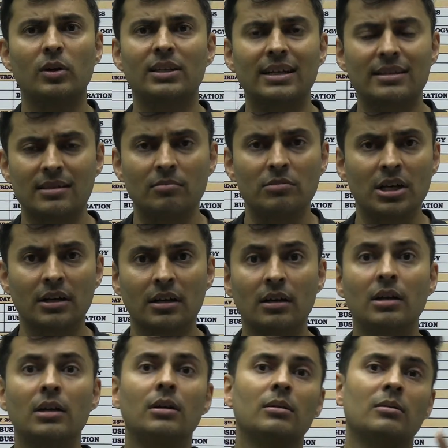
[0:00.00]
for that subject
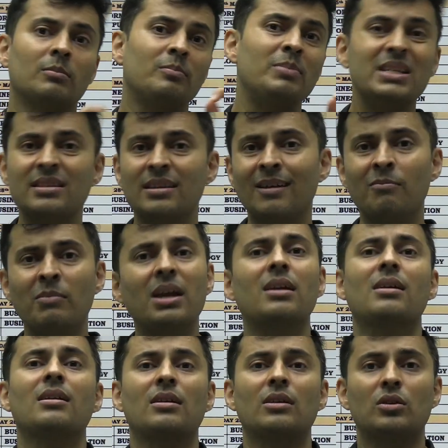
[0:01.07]
pcmb
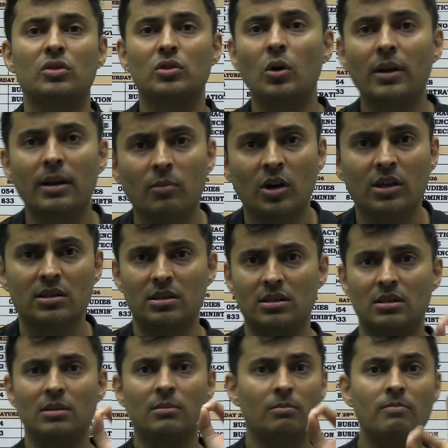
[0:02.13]
sorry boss
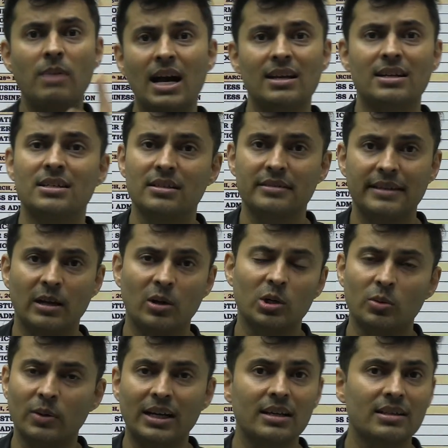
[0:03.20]
biology is there
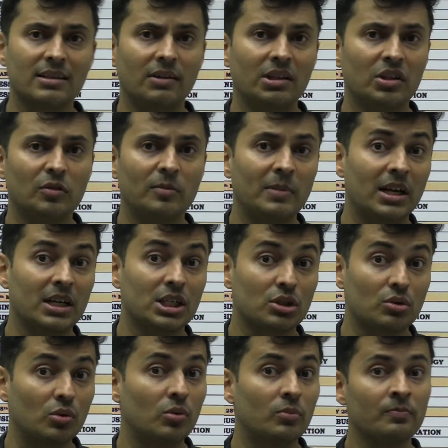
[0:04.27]
on 27th of march
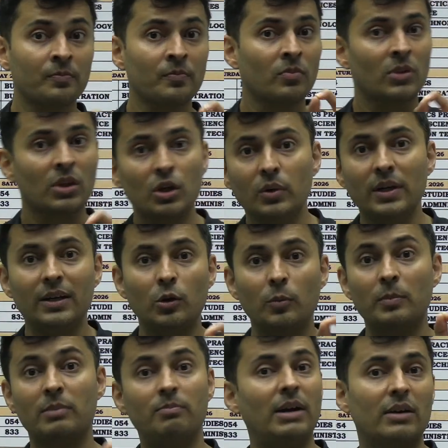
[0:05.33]
so you need to
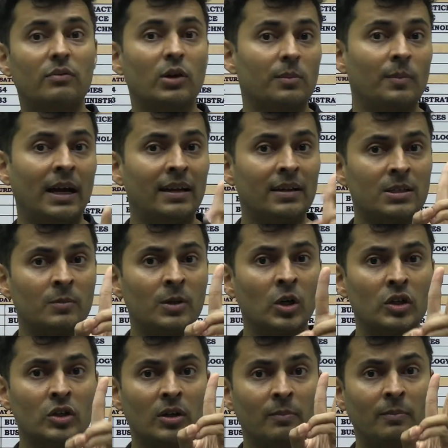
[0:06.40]
prepare for biology
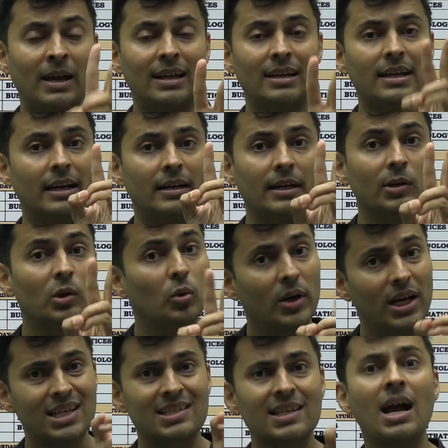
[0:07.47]
because you are barely getting two
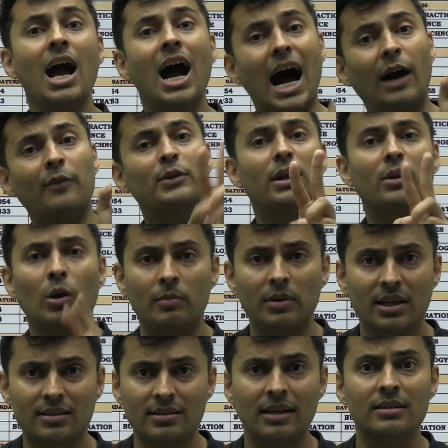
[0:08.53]
days after
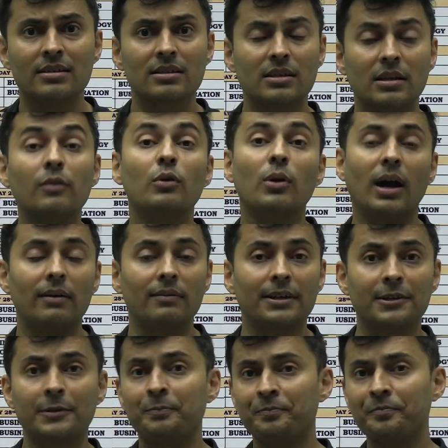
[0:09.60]
computer science if you have it